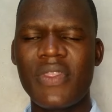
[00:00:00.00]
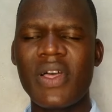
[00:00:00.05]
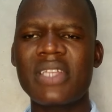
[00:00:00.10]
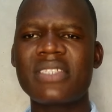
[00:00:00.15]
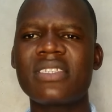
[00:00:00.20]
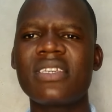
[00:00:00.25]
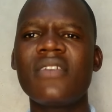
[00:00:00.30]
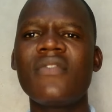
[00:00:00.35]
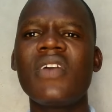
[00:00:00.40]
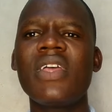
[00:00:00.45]

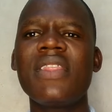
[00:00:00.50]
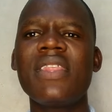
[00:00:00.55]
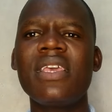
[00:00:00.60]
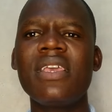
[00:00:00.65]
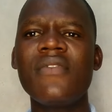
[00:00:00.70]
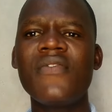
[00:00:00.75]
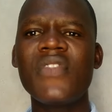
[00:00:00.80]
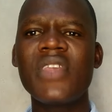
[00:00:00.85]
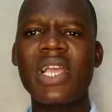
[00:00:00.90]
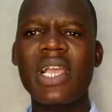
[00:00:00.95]
That even
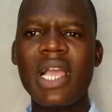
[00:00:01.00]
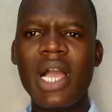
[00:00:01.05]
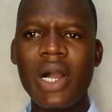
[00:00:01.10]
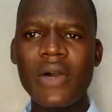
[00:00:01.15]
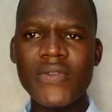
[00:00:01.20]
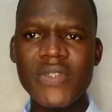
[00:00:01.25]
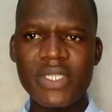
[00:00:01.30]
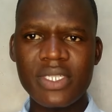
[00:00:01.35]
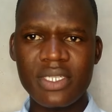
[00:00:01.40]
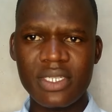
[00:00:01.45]
if the
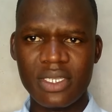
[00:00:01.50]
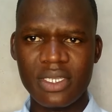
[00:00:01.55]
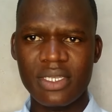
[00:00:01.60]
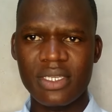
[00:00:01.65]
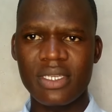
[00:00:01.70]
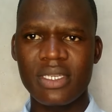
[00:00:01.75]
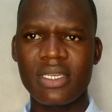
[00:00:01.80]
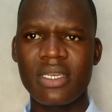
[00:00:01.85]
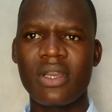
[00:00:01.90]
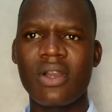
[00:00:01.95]

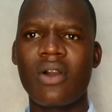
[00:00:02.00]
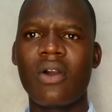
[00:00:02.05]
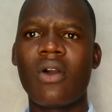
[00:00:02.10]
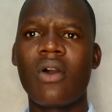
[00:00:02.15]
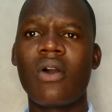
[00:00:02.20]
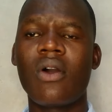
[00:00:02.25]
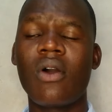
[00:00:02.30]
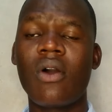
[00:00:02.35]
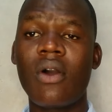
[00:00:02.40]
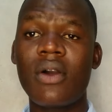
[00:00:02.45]
country
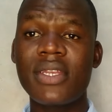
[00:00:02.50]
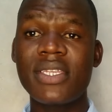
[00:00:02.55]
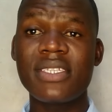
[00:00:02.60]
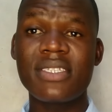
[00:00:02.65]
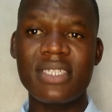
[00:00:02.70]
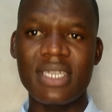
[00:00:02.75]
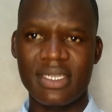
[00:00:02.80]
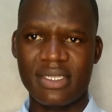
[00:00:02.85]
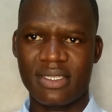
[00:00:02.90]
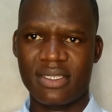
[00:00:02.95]

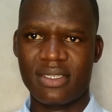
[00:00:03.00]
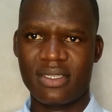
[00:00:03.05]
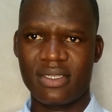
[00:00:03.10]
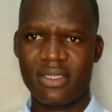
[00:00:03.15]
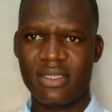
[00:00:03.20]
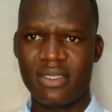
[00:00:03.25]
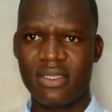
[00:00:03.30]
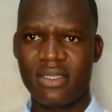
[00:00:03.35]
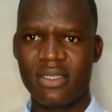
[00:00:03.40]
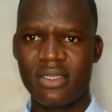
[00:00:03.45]
auditors
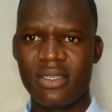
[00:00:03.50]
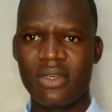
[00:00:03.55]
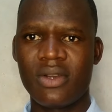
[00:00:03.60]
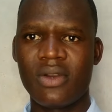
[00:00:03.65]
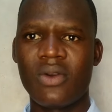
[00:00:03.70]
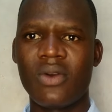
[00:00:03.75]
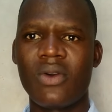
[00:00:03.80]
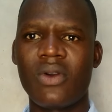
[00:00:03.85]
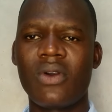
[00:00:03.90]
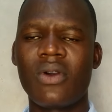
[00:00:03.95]

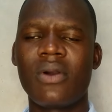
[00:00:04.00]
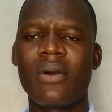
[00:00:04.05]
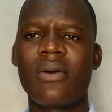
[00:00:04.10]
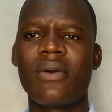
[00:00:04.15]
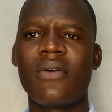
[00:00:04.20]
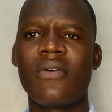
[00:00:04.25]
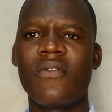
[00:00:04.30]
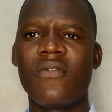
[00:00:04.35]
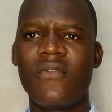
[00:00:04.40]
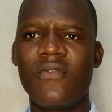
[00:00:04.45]

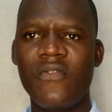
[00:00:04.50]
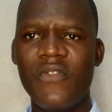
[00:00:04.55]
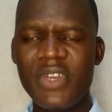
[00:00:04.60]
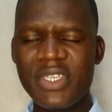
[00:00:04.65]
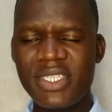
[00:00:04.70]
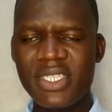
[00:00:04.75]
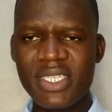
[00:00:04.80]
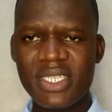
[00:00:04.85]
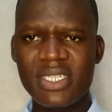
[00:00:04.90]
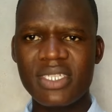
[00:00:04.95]

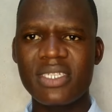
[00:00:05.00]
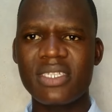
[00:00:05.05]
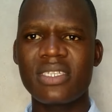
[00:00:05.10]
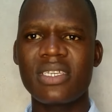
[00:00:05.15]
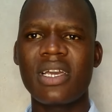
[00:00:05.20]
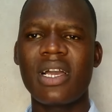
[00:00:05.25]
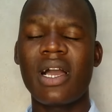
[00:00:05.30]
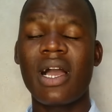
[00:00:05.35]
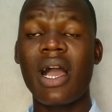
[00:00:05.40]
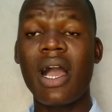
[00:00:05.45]

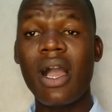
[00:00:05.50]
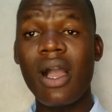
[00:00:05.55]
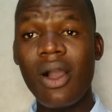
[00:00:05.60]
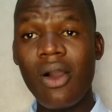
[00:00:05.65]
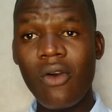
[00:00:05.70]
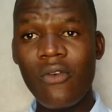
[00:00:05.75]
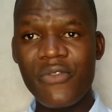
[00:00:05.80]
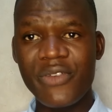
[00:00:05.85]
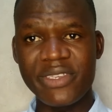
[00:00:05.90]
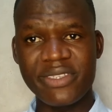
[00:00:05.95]
visit her
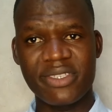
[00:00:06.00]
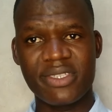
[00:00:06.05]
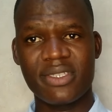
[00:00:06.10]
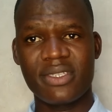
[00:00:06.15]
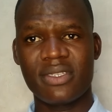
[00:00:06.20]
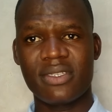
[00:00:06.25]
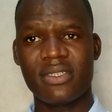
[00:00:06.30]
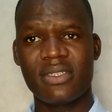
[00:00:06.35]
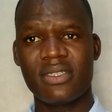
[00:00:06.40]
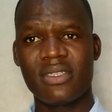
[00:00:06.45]

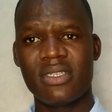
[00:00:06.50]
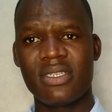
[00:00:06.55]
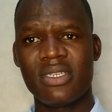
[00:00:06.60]
office,